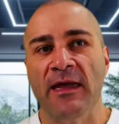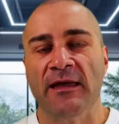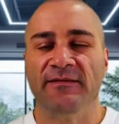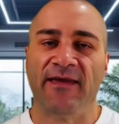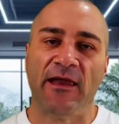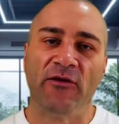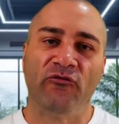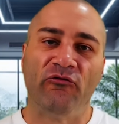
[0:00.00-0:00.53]

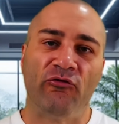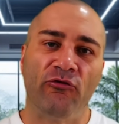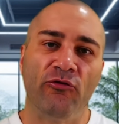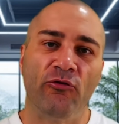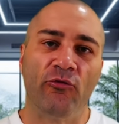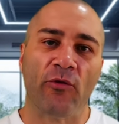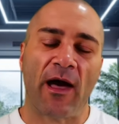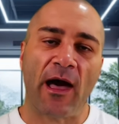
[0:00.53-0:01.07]
tend
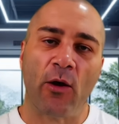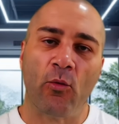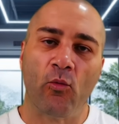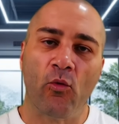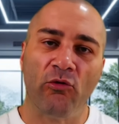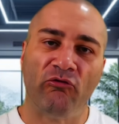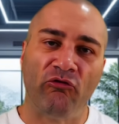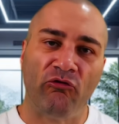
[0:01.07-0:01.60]
to
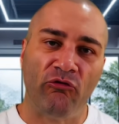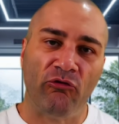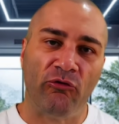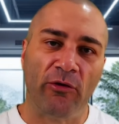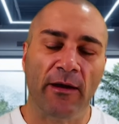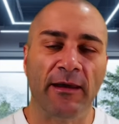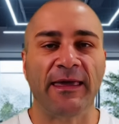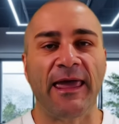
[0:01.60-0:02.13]
want to
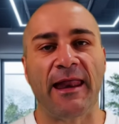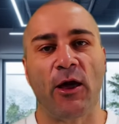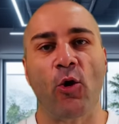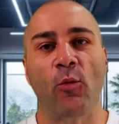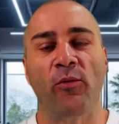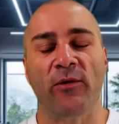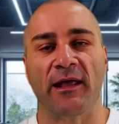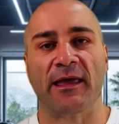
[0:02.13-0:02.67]
get
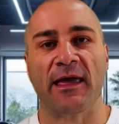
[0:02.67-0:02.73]
help when it